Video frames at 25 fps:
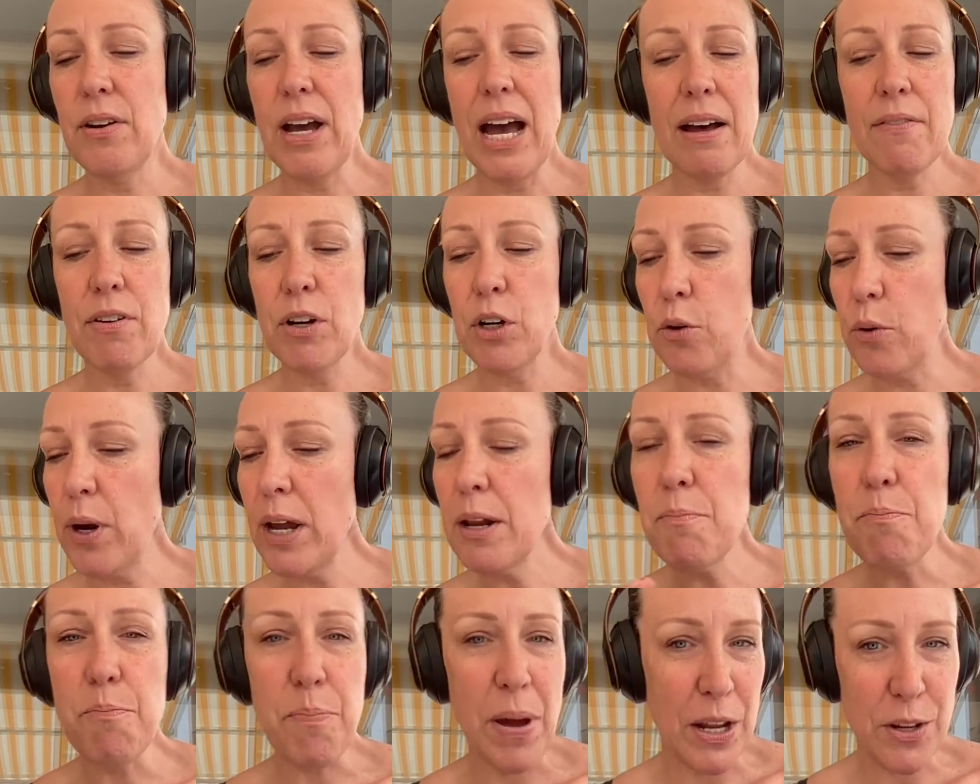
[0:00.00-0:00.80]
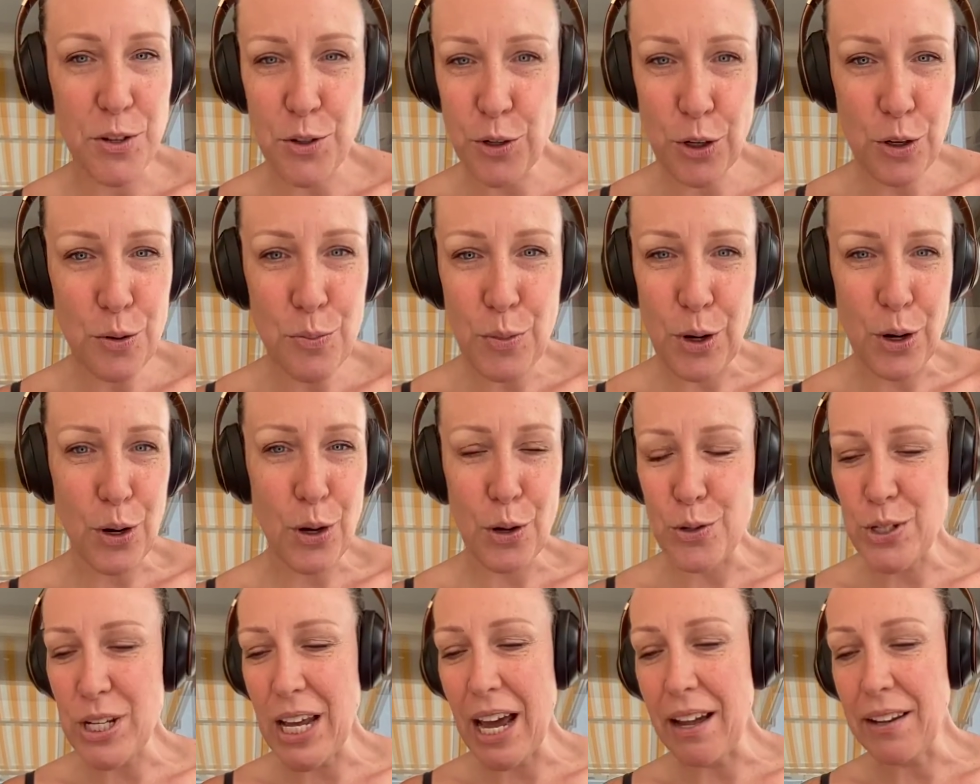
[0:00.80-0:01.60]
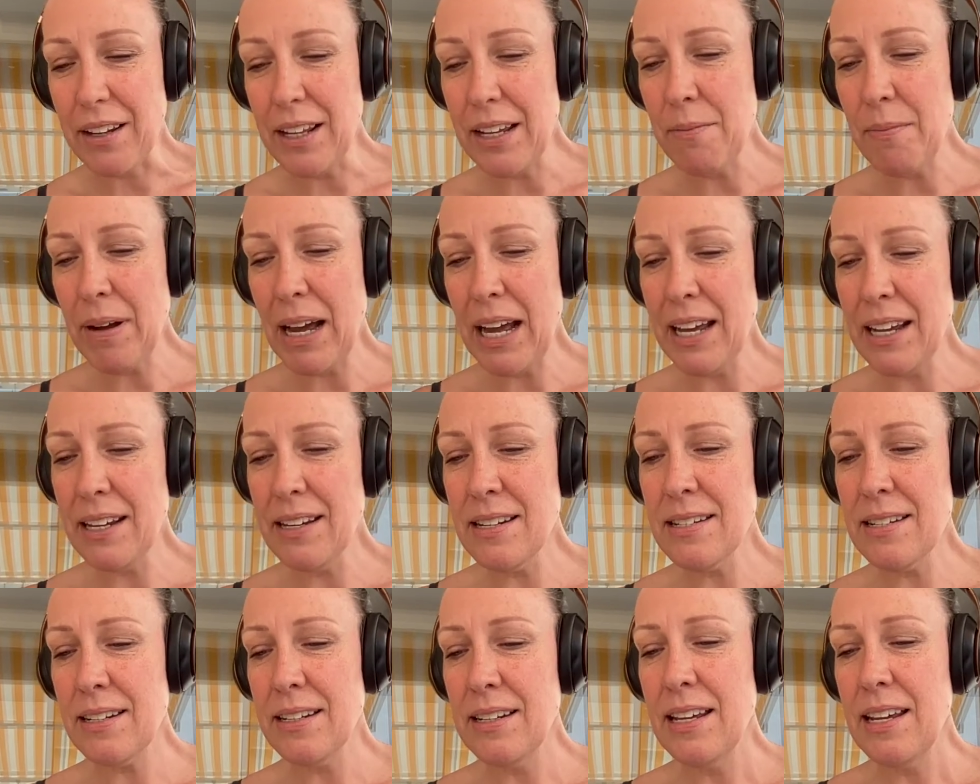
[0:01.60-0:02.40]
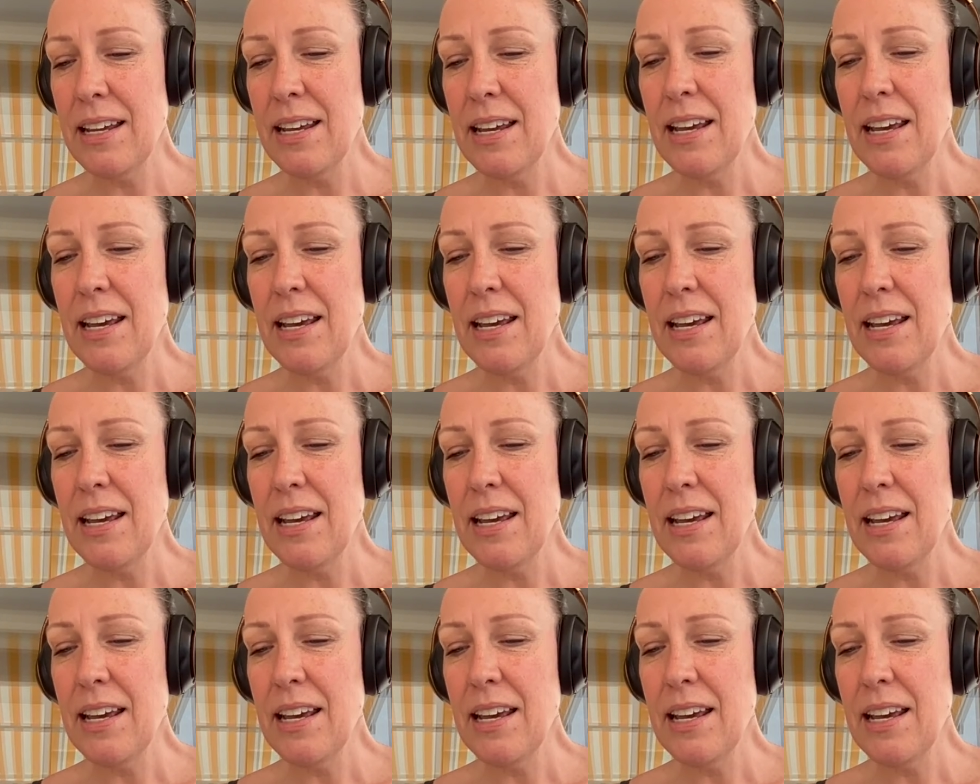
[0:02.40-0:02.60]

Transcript: Do you have a great bedroom or hotel in mind?